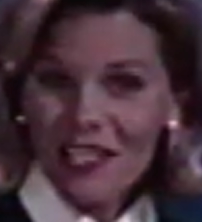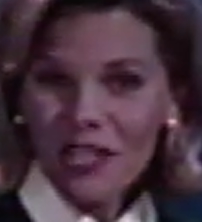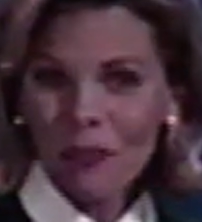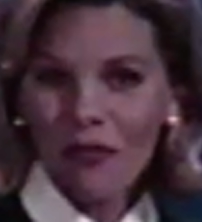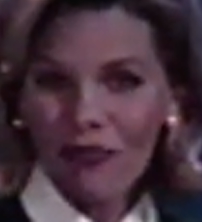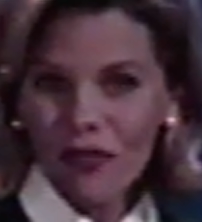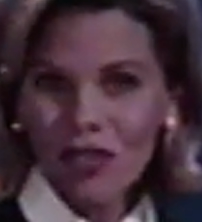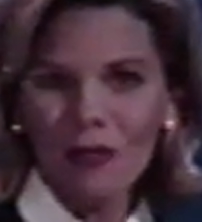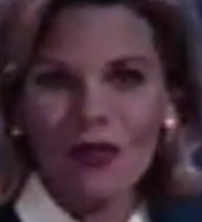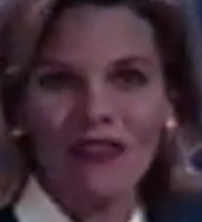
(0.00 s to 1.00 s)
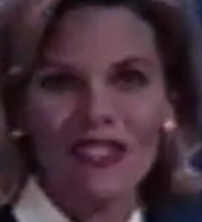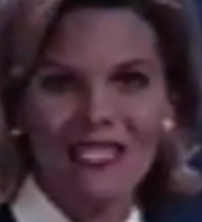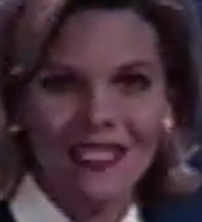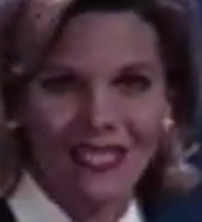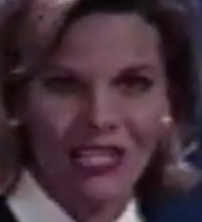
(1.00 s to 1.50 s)
is the preferred mode of
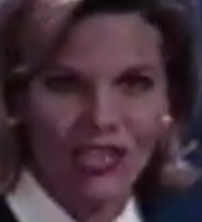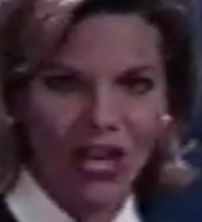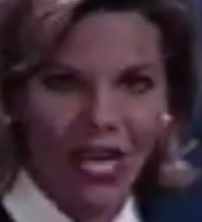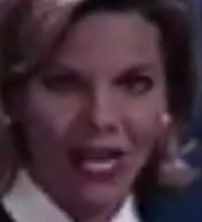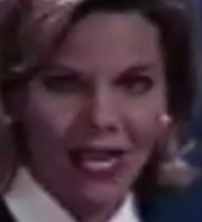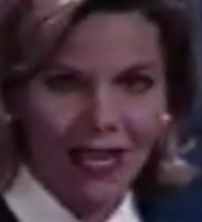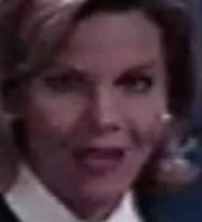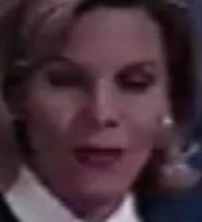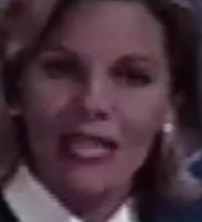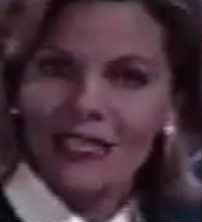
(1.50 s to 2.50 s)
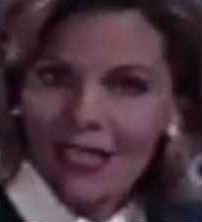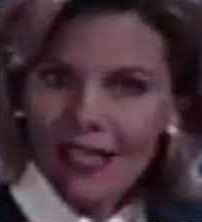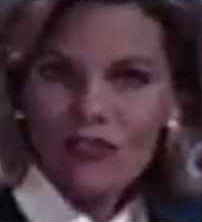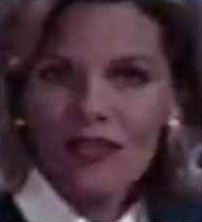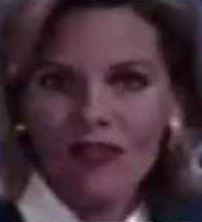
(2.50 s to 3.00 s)
installation because it
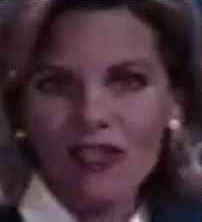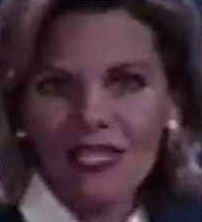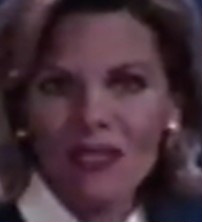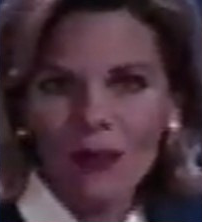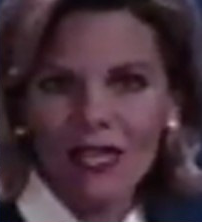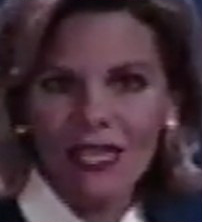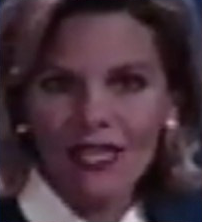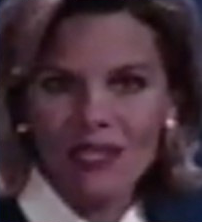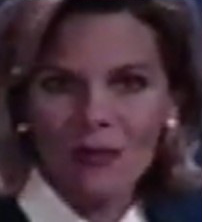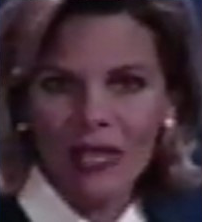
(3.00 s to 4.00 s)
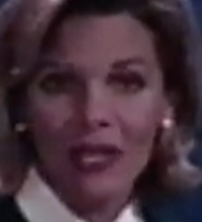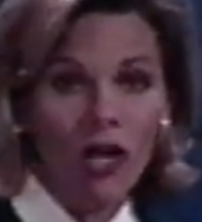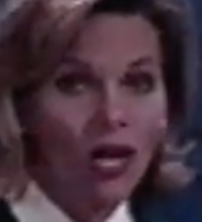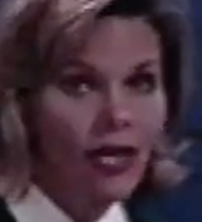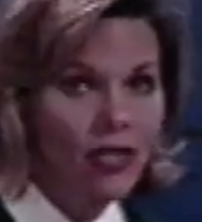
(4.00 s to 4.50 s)
gives you the flexibility to play
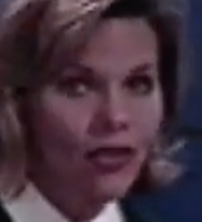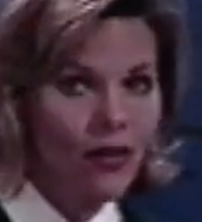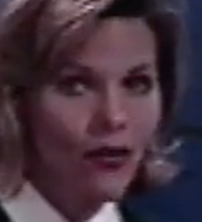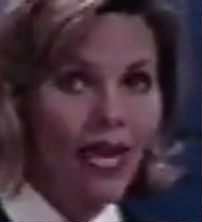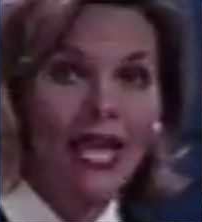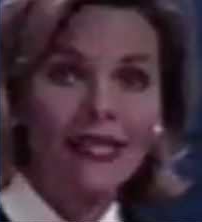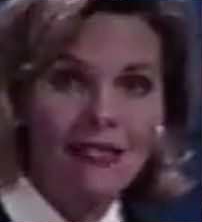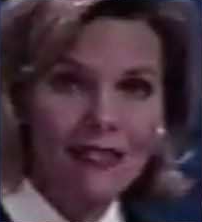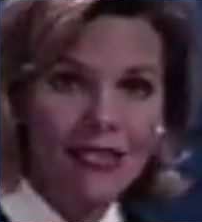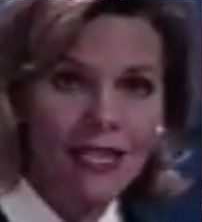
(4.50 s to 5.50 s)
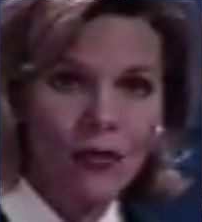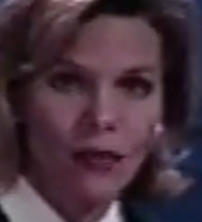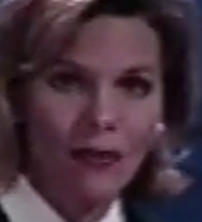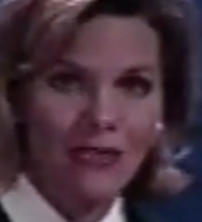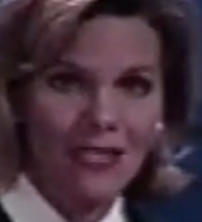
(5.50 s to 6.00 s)
audio and
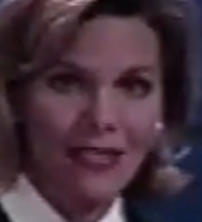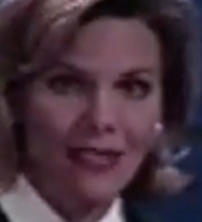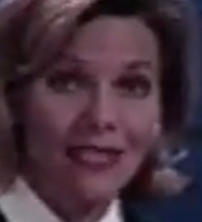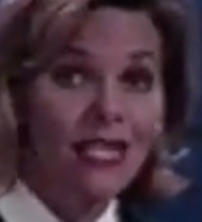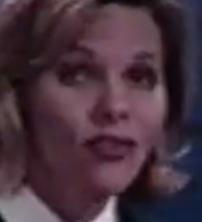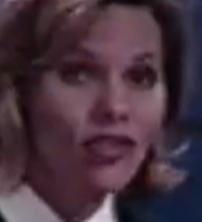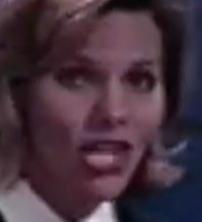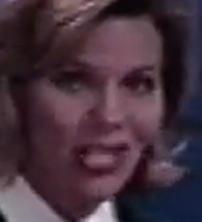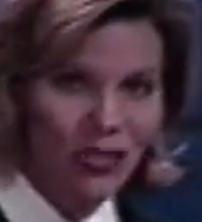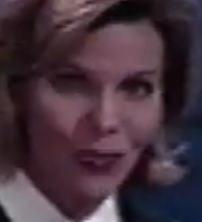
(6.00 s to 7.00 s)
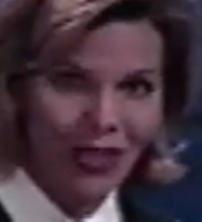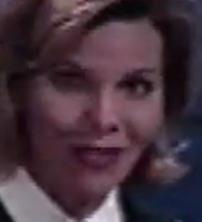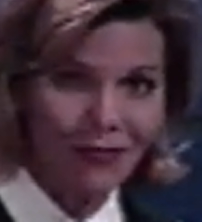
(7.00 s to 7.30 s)
CD-ROM disks interchangeably